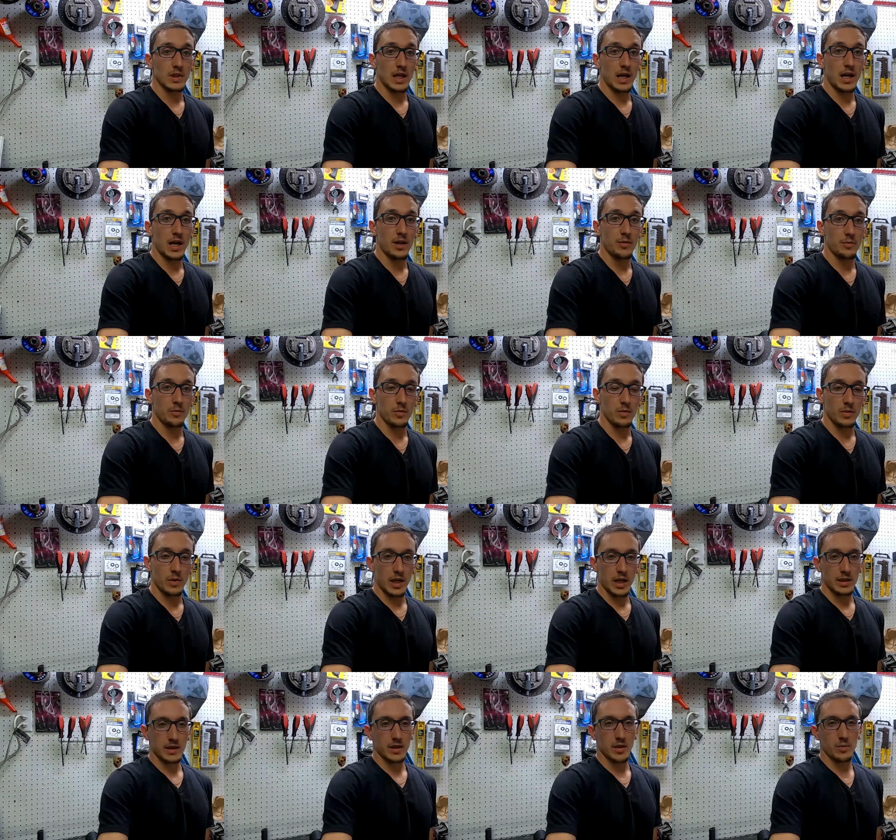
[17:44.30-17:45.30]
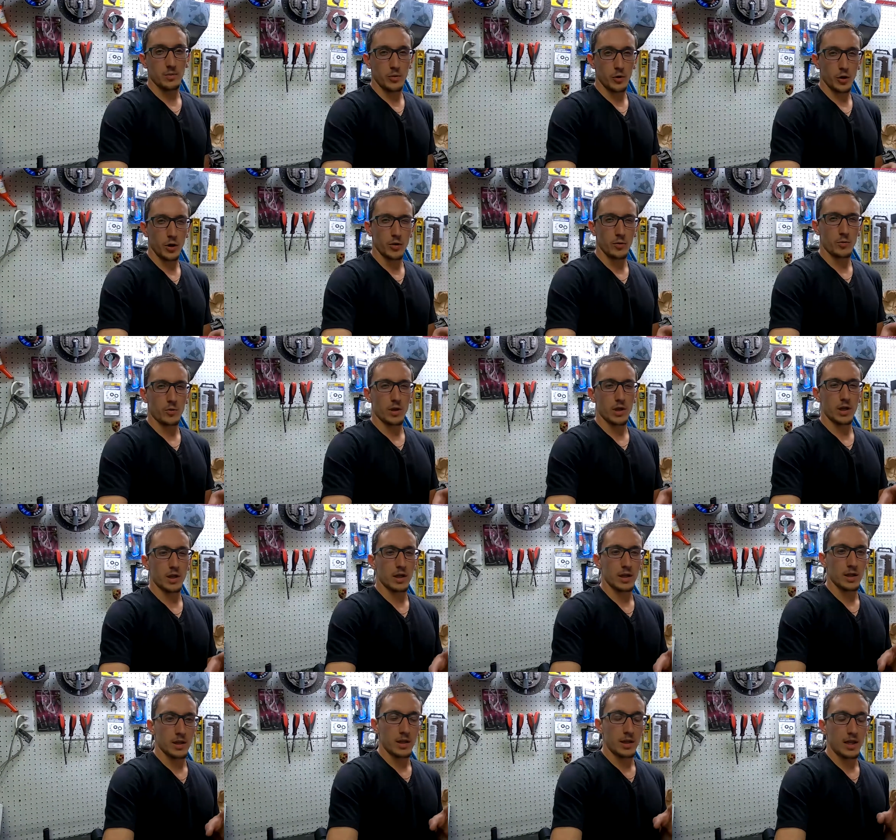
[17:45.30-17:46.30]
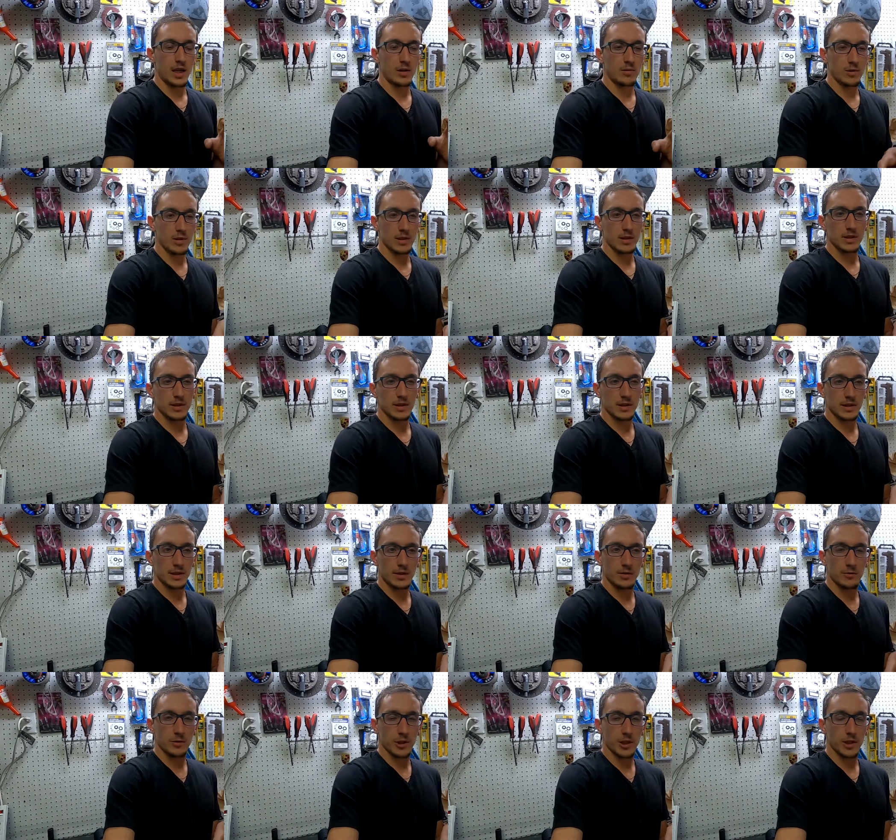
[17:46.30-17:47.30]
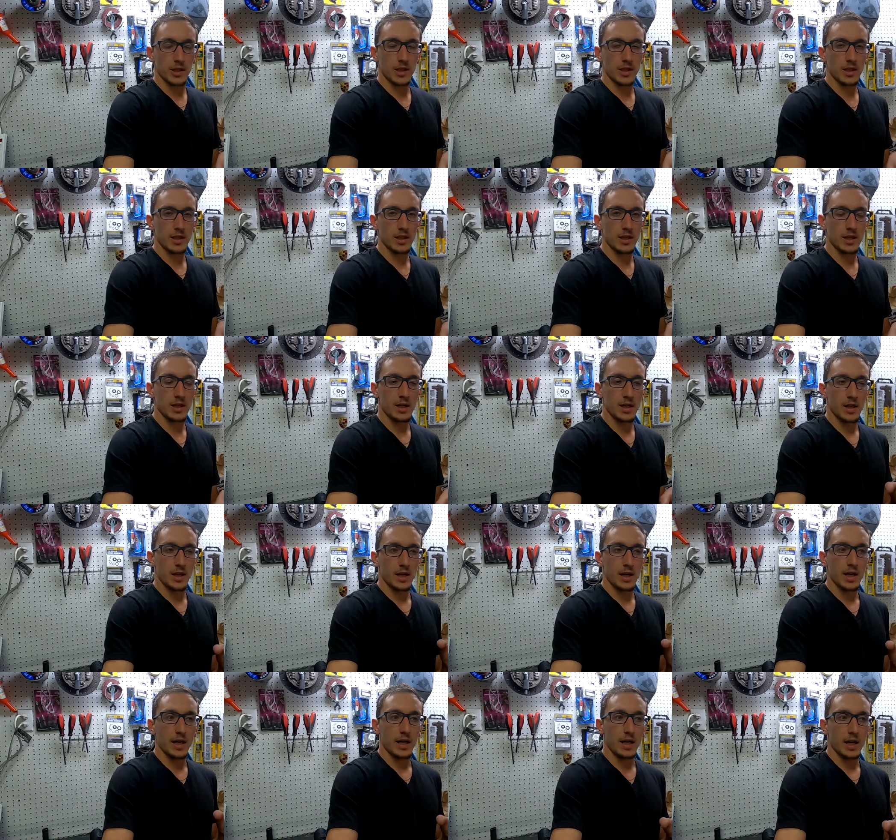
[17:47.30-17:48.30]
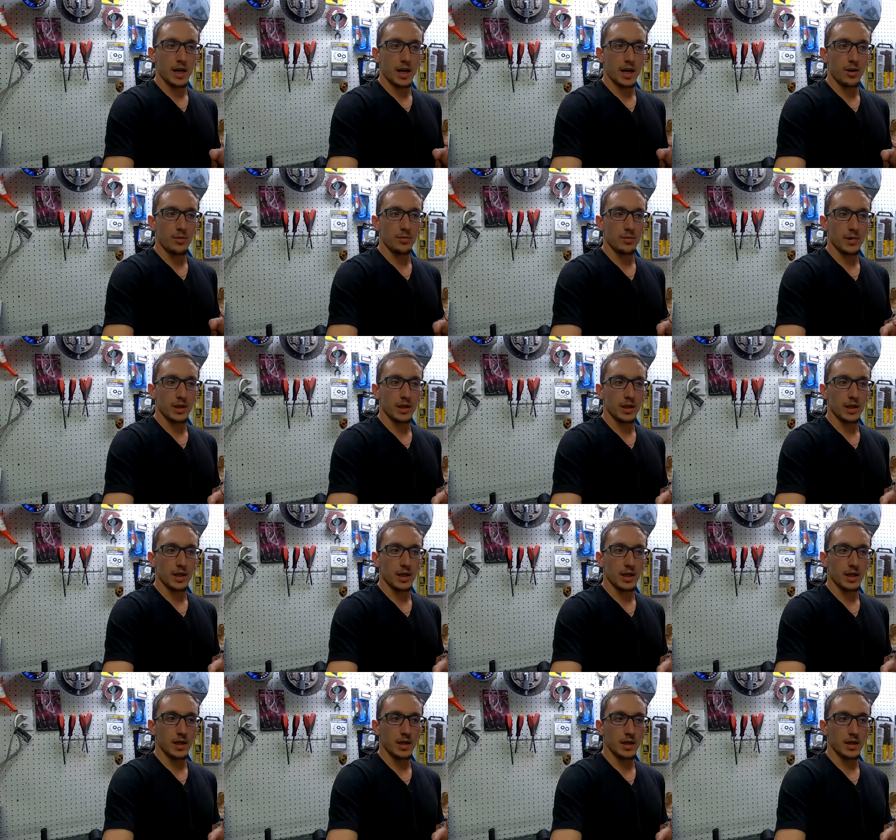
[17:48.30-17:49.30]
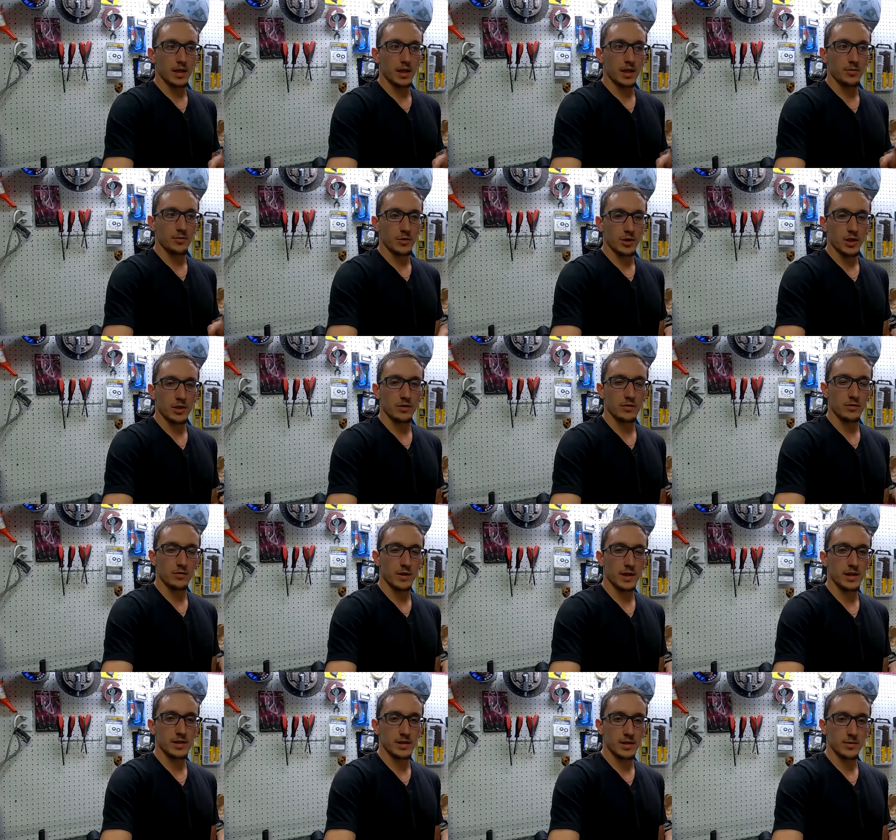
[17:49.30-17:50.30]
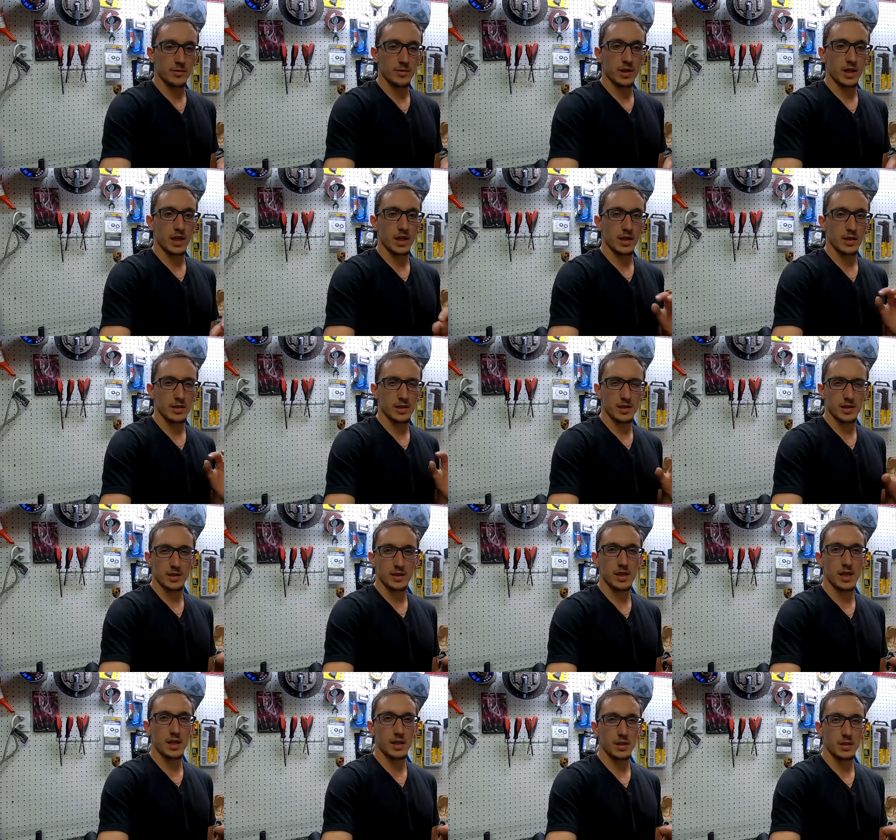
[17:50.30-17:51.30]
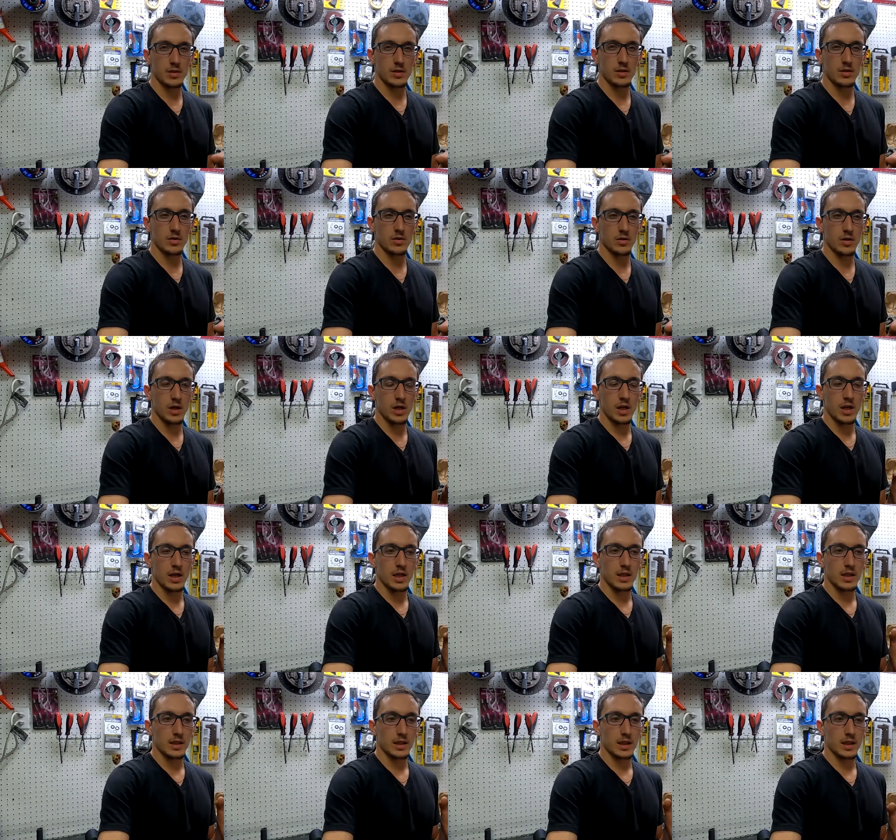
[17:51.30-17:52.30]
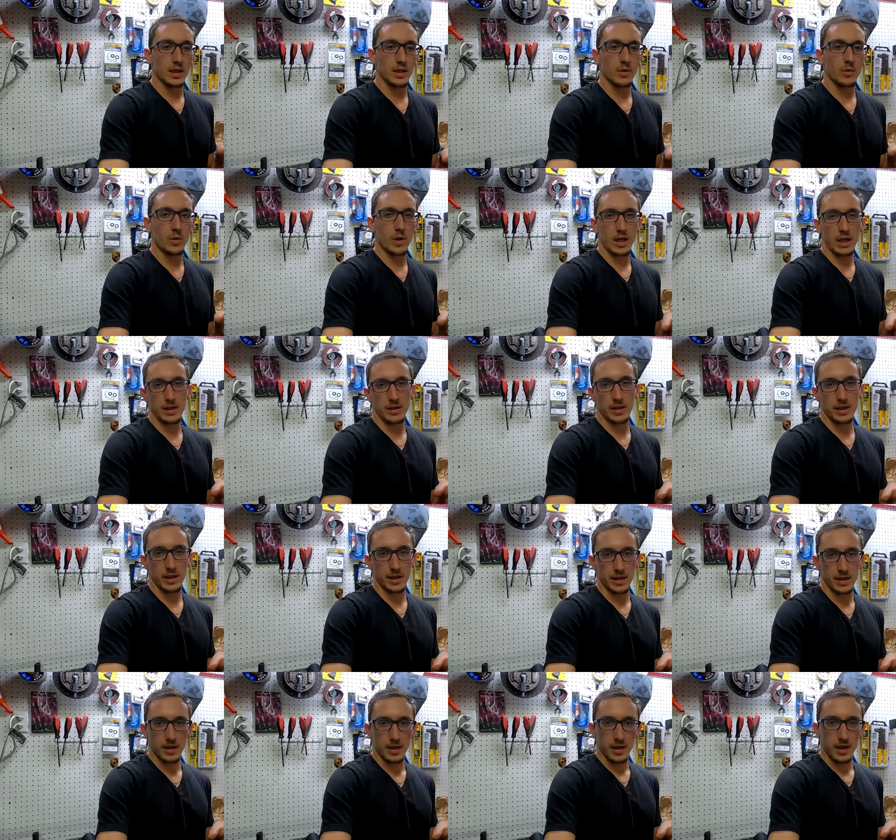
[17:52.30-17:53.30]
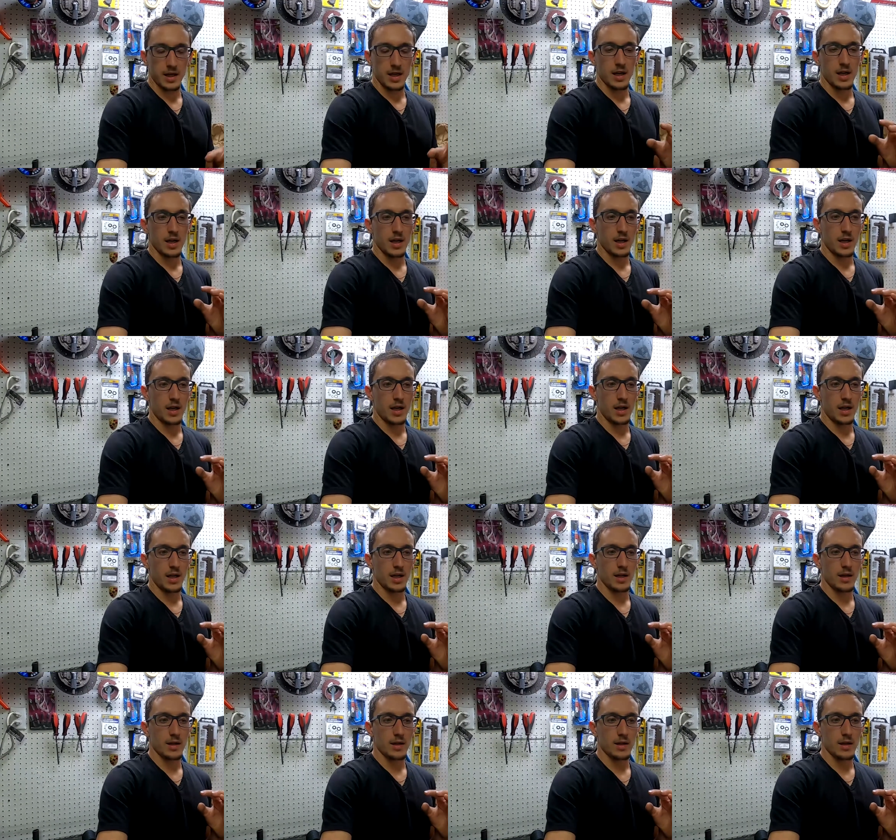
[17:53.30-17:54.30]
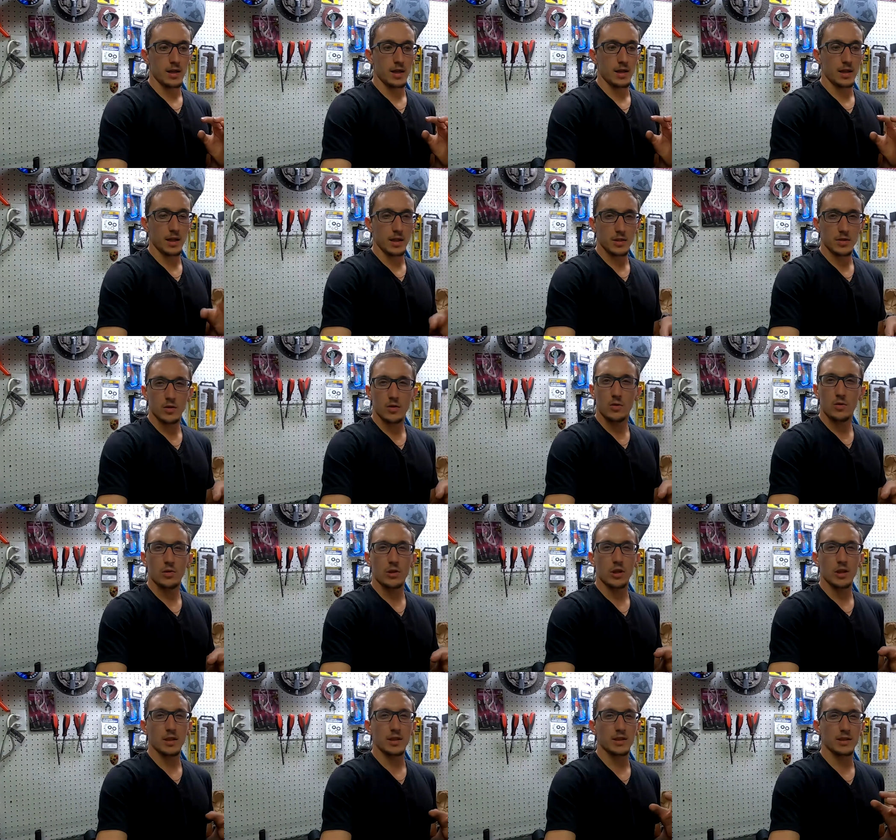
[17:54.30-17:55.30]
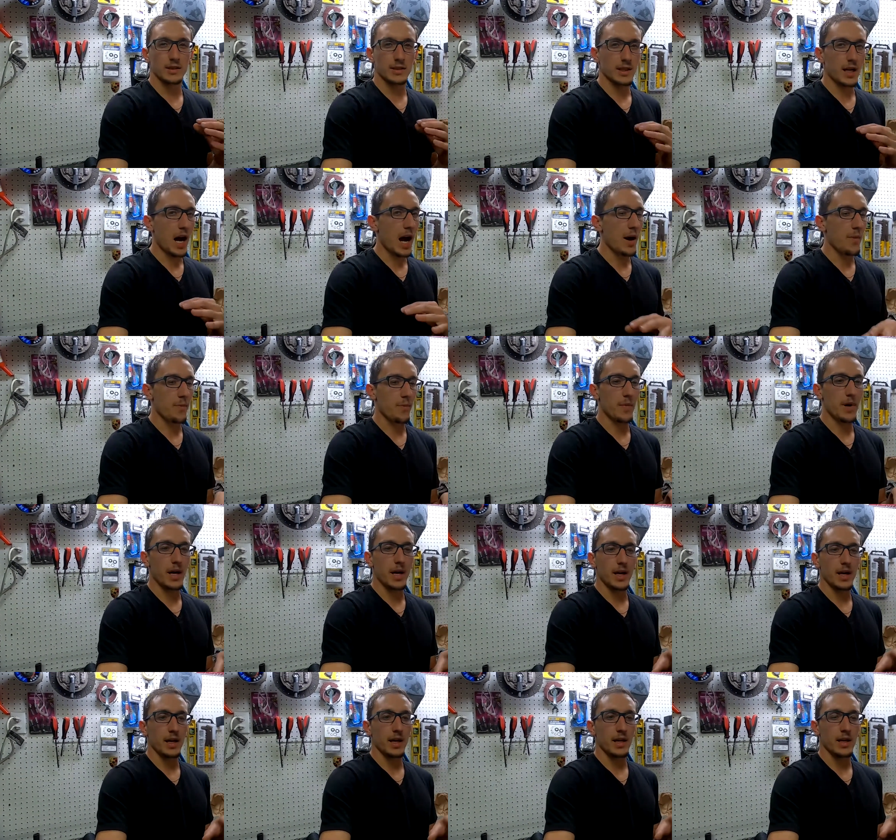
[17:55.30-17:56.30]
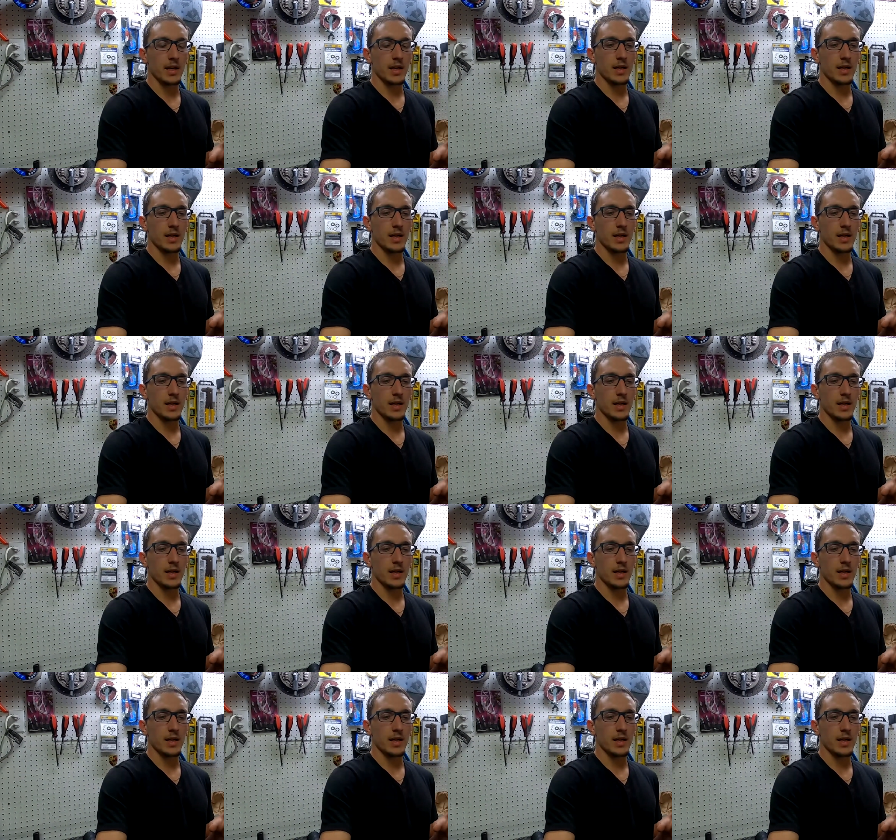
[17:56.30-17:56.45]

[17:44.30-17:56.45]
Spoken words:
I'm at the point where I want this thing running, and I'm trying to find somebody I can just take it to, get it wired in. Electrical work is not my